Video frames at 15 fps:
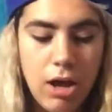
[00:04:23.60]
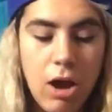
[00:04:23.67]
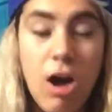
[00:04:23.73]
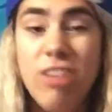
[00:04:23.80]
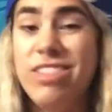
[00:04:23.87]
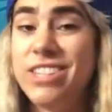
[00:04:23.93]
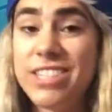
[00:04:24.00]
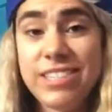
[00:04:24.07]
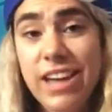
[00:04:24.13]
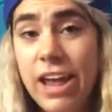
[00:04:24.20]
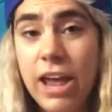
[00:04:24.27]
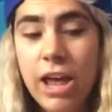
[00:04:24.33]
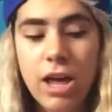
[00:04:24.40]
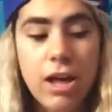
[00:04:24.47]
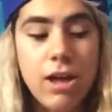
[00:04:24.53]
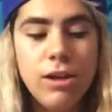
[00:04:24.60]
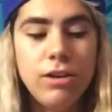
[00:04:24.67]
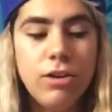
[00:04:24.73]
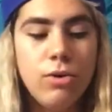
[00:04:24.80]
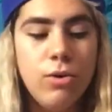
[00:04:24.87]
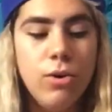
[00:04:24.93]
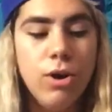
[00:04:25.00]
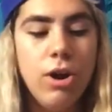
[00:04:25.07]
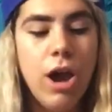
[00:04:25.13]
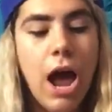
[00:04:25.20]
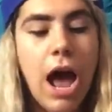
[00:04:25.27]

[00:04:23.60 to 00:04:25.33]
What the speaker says: on the sand or